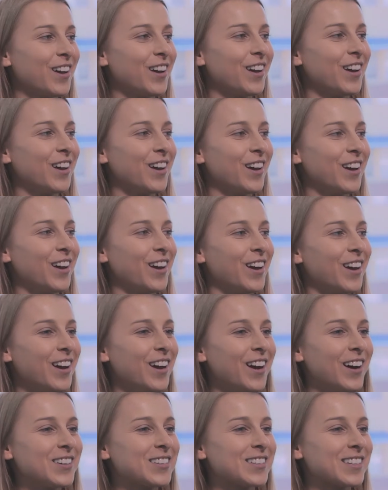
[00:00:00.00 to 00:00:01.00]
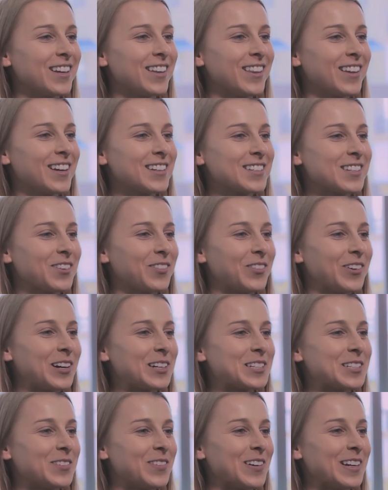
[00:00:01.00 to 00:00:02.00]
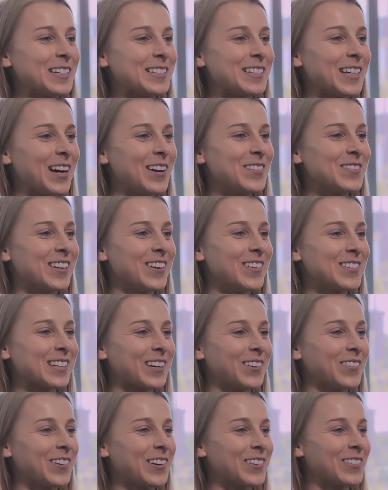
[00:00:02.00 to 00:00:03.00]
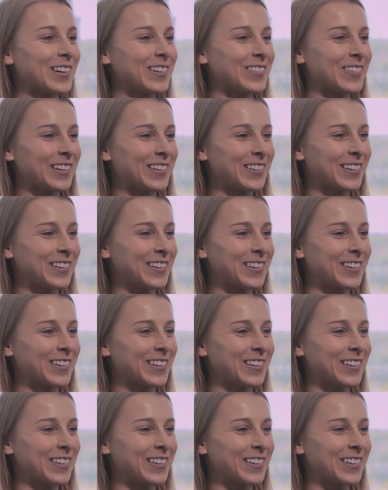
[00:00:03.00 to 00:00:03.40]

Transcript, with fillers: I think I said work too many times. I was like, work, work, work.